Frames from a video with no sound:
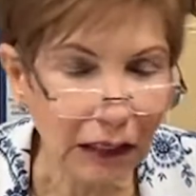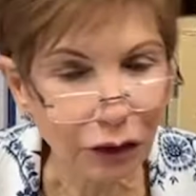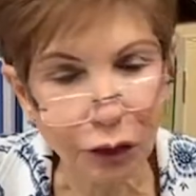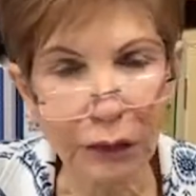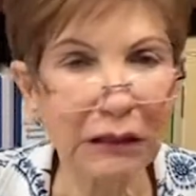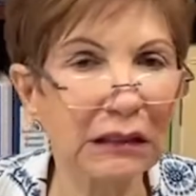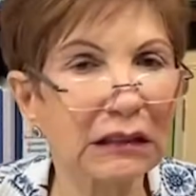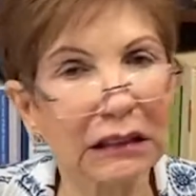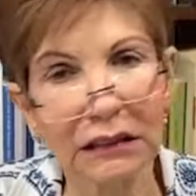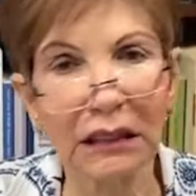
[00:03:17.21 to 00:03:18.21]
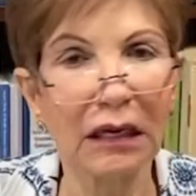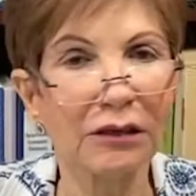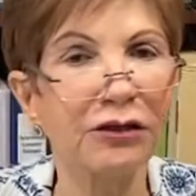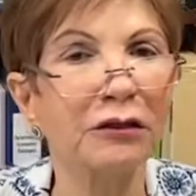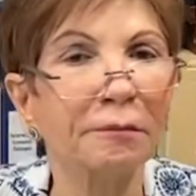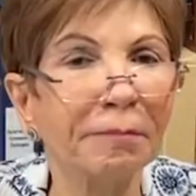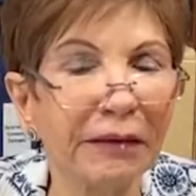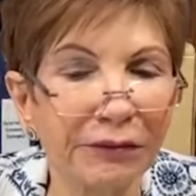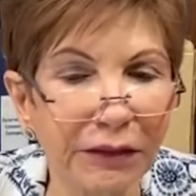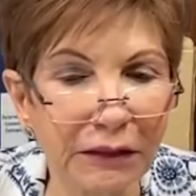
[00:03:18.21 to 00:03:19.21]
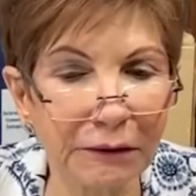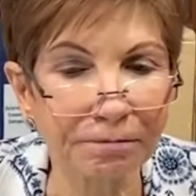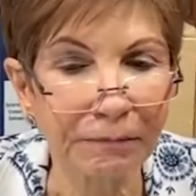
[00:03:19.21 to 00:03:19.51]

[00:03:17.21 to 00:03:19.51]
26-year period.